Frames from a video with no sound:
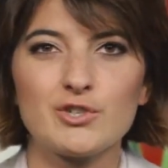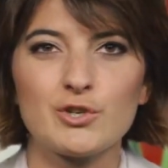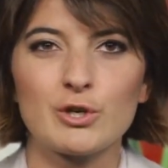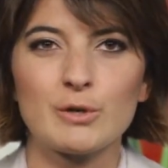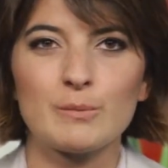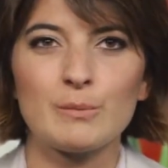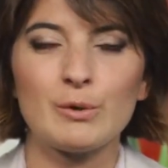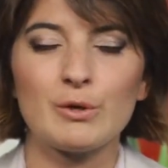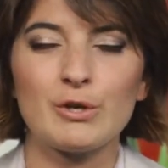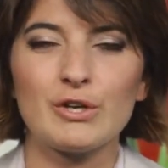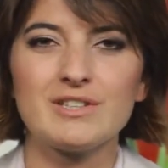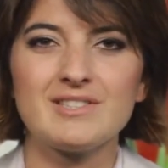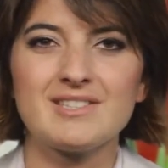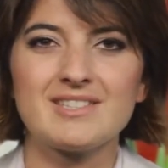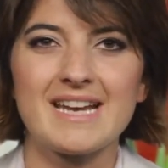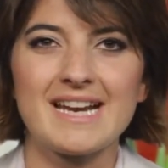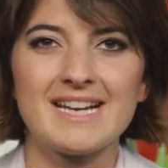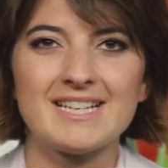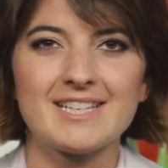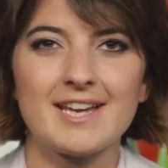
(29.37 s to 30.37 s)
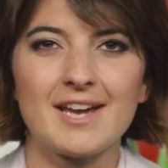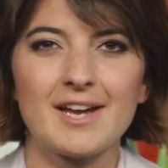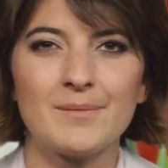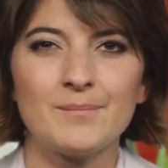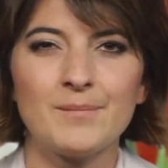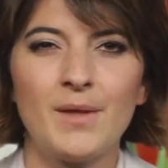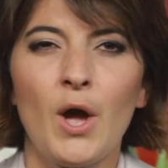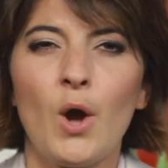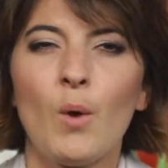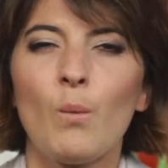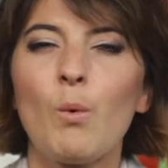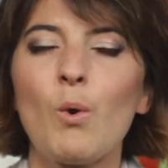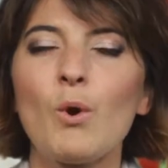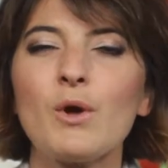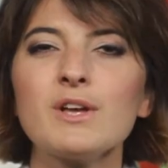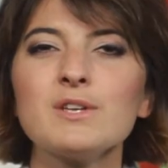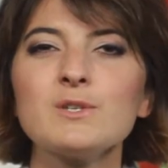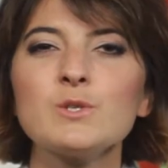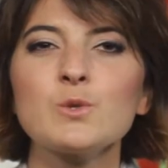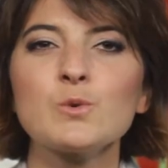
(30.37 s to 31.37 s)
durable goods data.
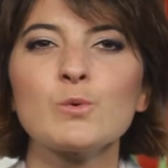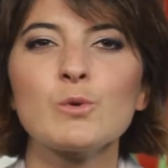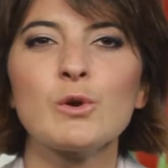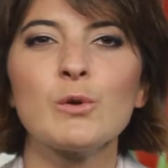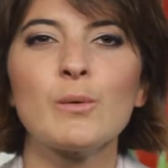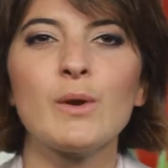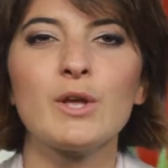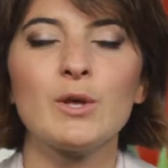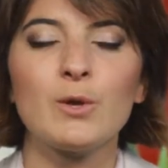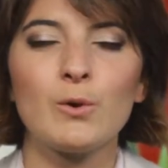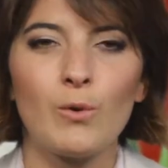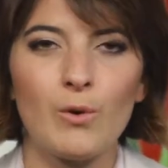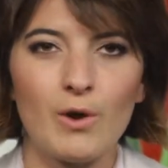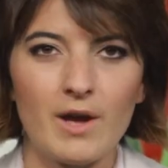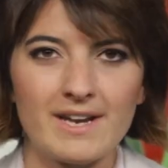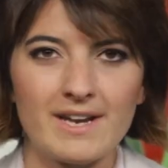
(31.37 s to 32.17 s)
Walk us through your